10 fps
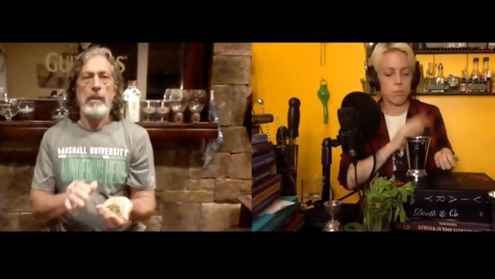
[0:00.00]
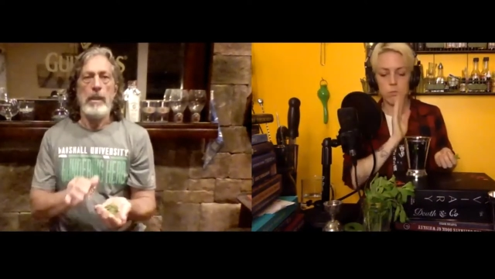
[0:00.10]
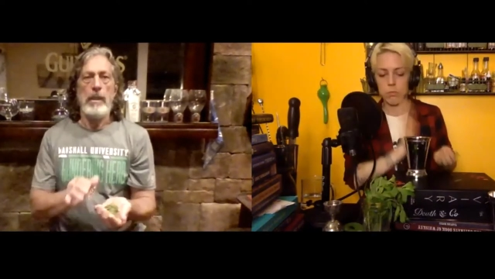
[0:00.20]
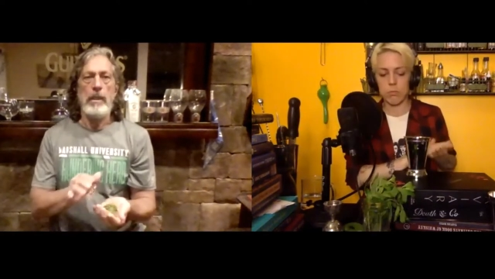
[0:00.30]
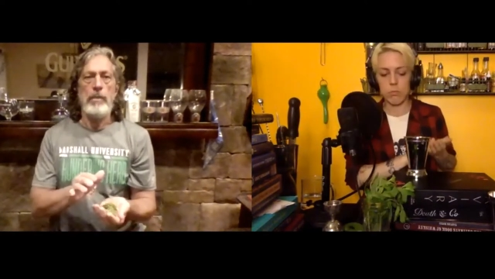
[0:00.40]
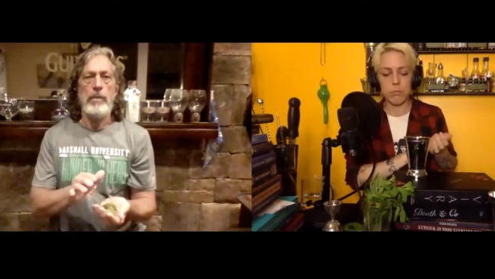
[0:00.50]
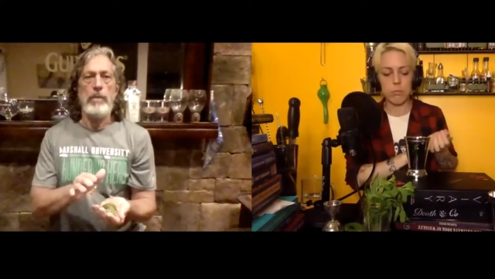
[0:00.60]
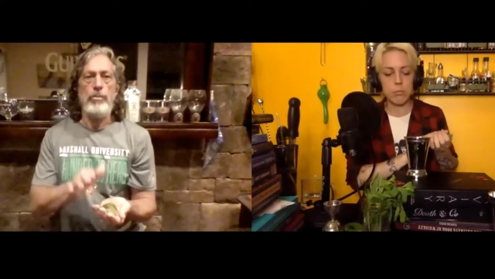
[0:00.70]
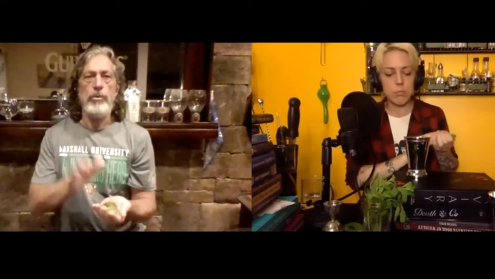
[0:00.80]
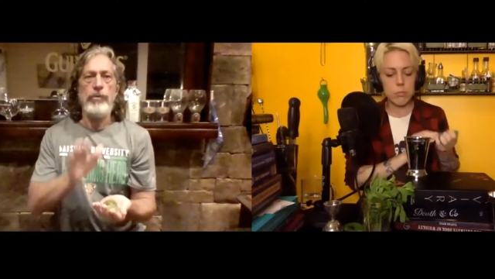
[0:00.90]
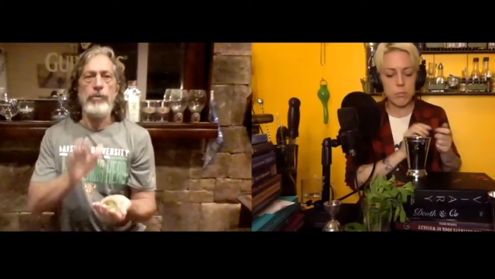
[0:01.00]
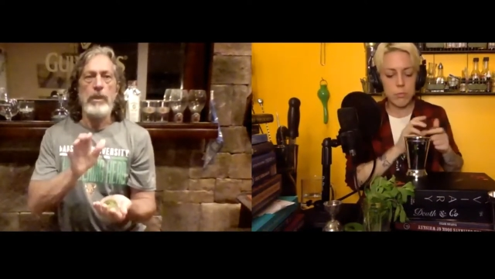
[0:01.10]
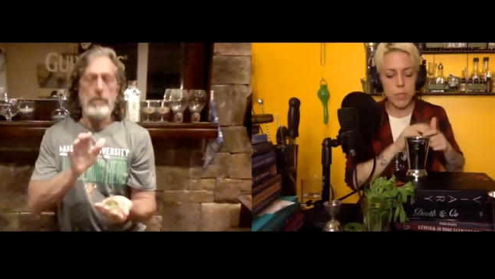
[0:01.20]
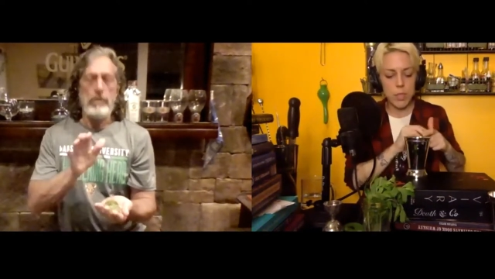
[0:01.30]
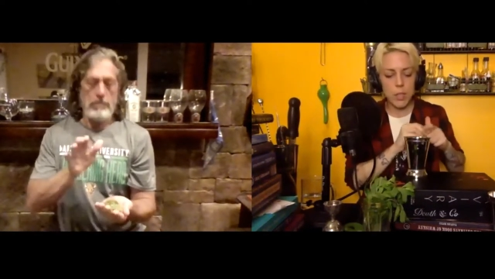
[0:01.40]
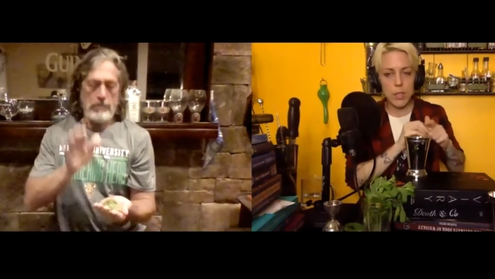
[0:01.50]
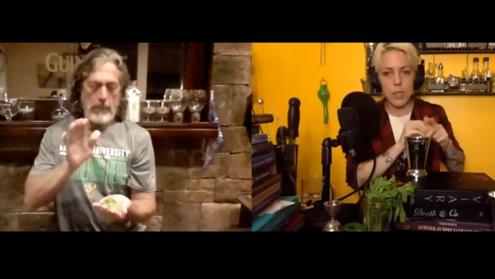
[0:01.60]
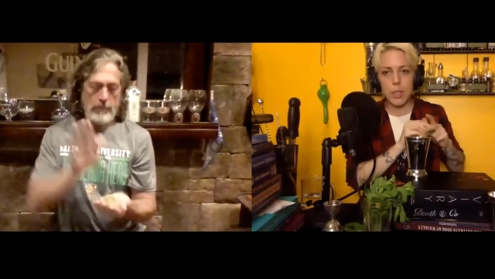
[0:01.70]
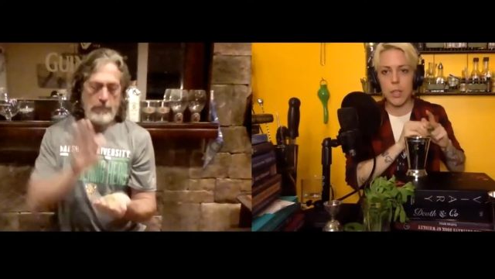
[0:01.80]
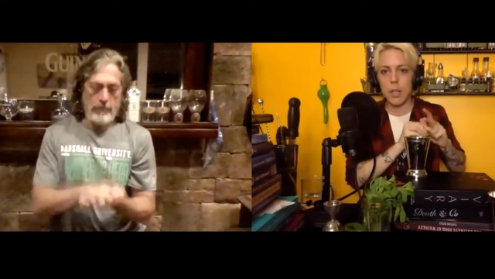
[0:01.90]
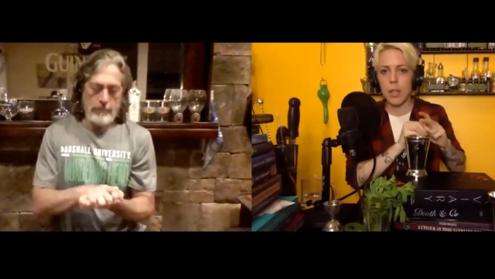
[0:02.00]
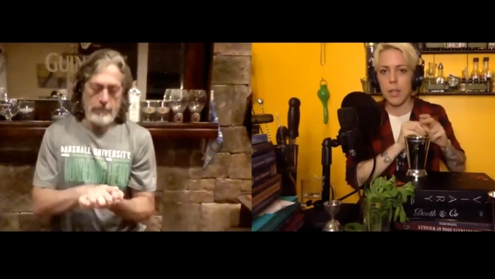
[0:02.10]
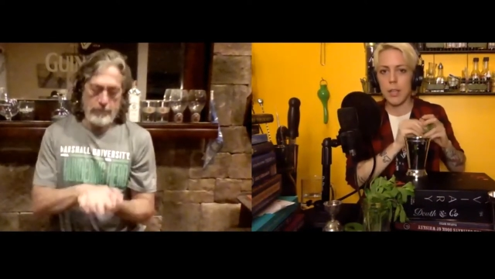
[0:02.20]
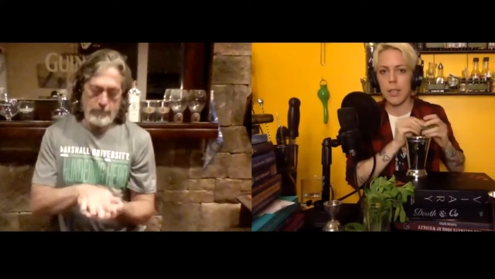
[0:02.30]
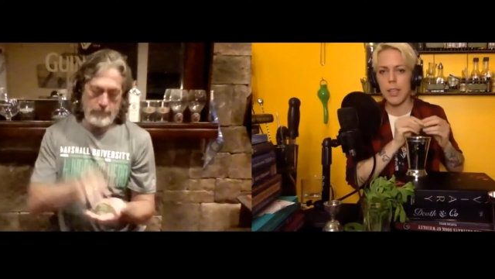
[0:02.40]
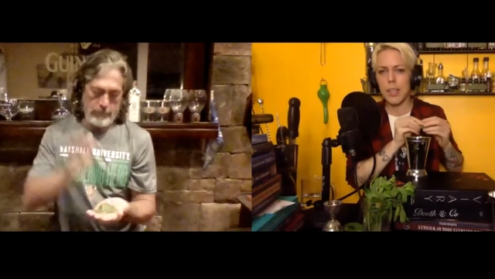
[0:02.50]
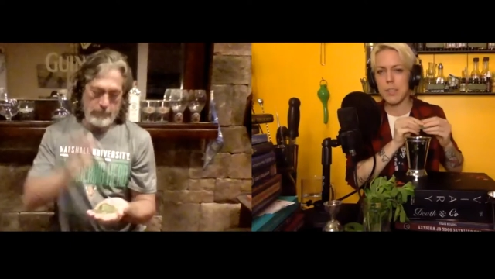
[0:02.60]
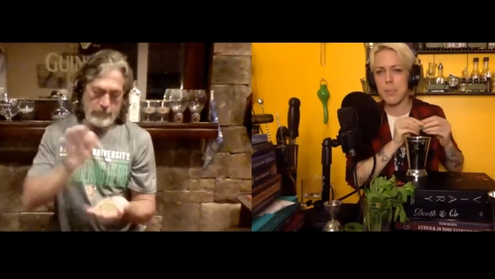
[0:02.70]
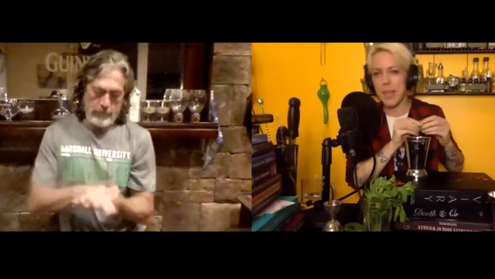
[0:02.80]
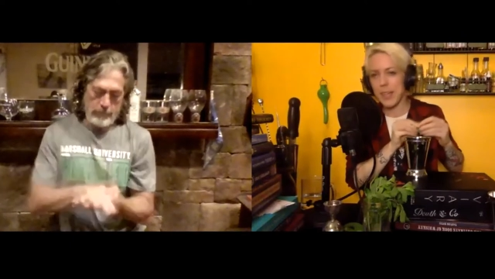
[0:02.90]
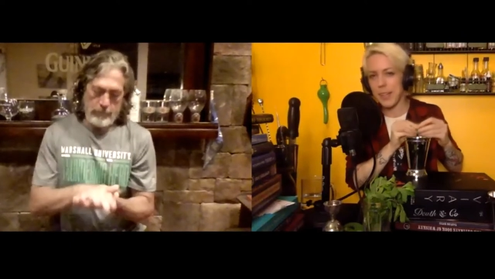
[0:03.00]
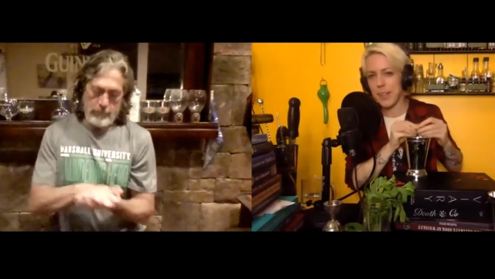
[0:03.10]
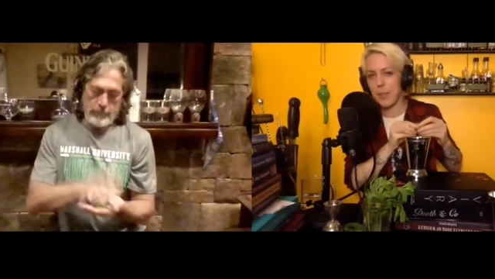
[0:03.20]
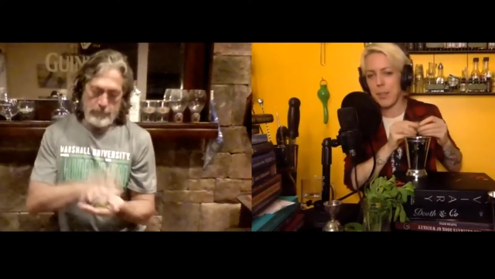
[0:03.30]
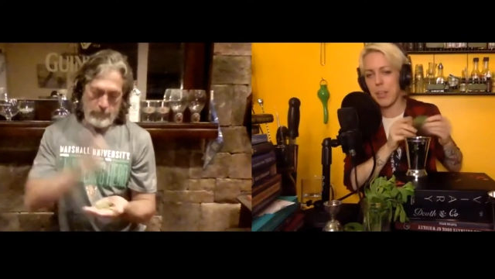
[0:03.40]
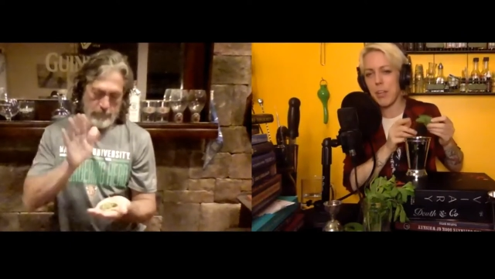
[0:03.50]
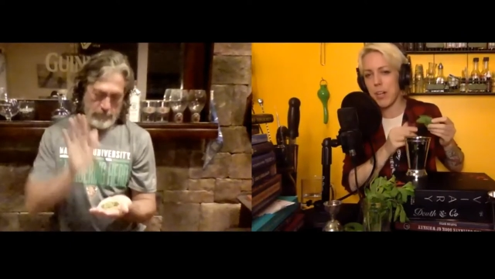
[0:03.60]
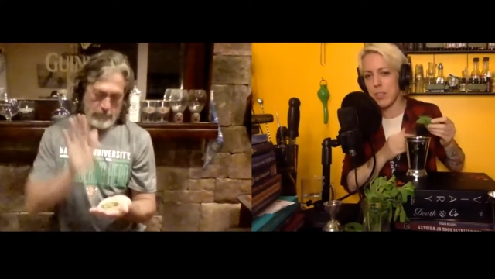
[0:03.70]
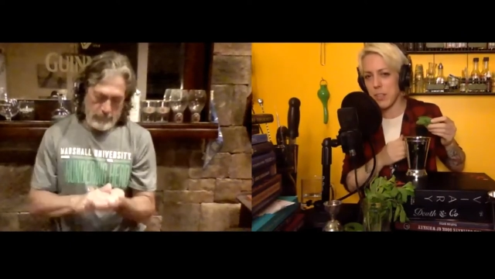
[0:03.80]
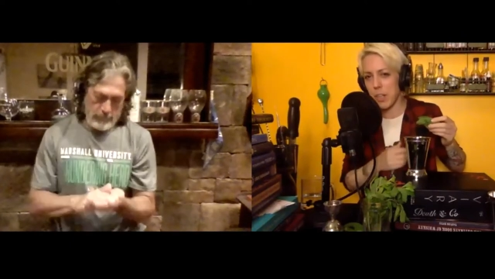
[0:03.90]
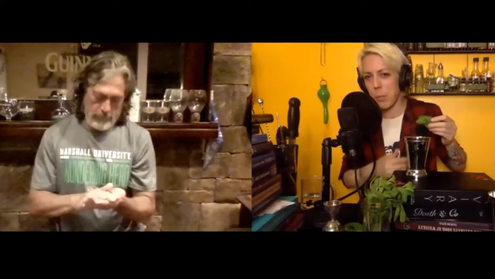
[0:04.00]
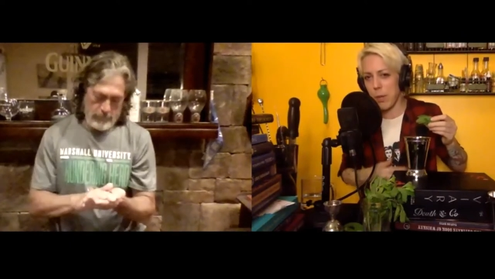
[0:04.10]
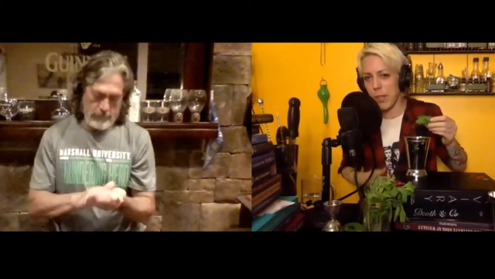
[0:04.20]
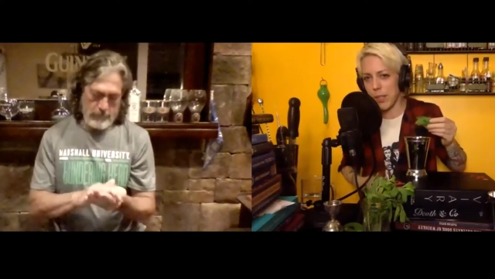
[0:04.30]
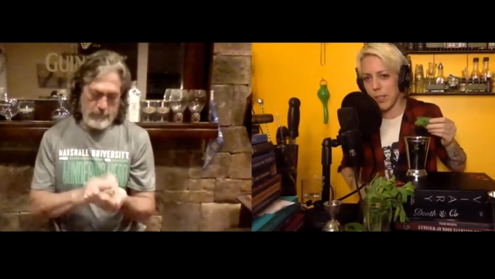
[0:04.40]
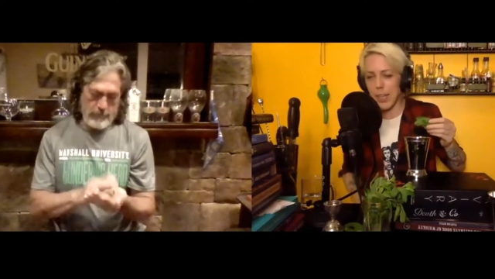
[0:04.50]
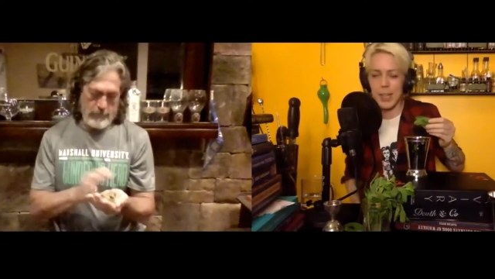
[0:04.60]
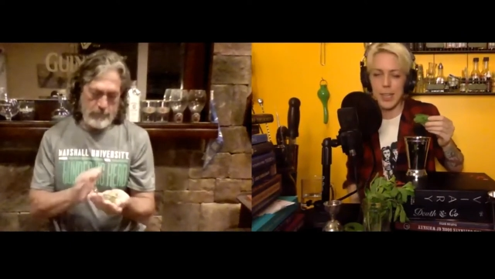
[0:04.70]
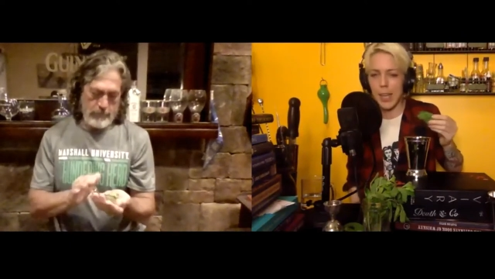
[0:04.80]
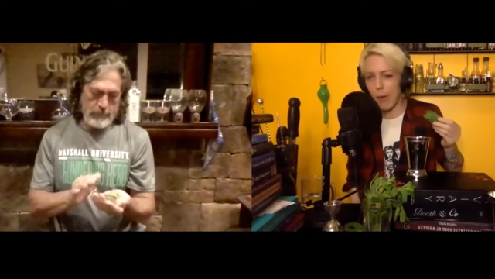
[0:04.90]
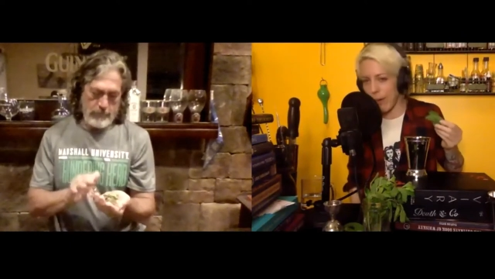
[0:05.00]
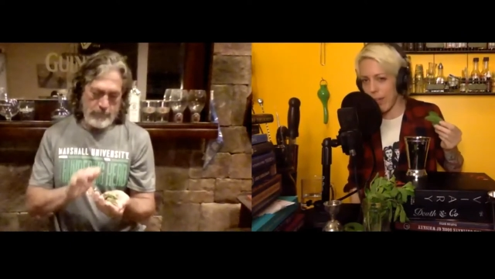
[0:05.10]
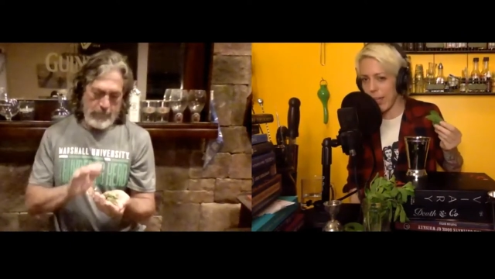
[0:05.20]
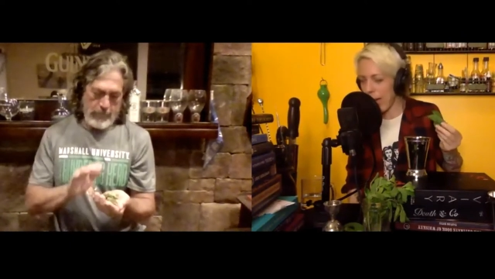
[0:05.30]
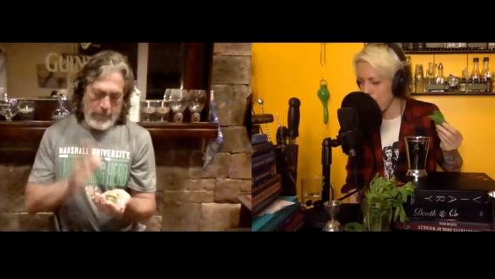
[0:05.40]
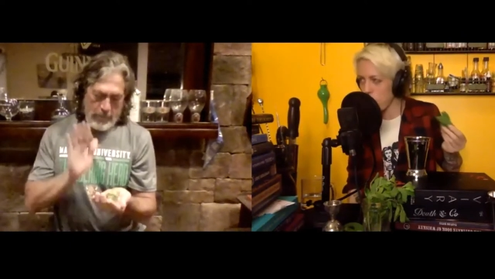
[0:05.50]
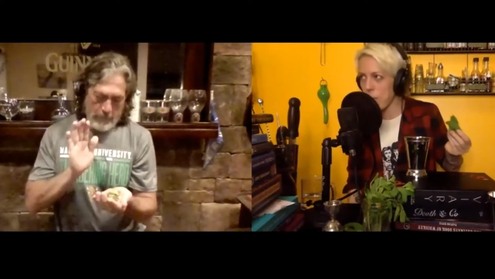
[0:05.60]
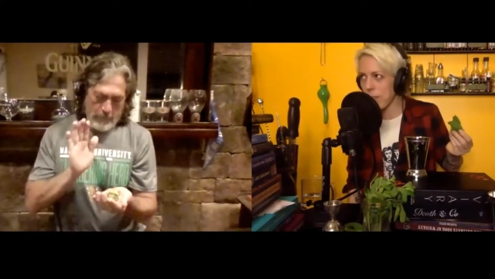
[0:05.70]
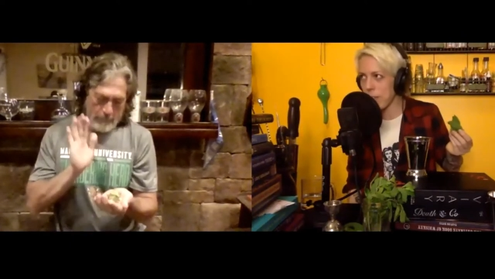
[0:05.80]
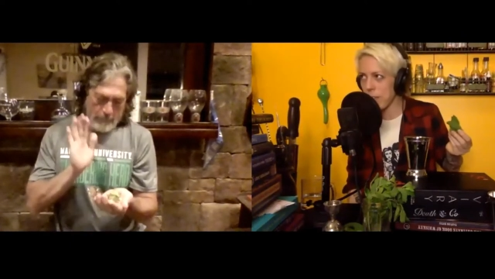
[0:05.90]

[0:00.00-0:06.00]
Speaker 1: And do we bruise it? Yep.
Speaker 2: You can smack it. I mean, you're also going to muddle it lightly. Now, like, as we mentioned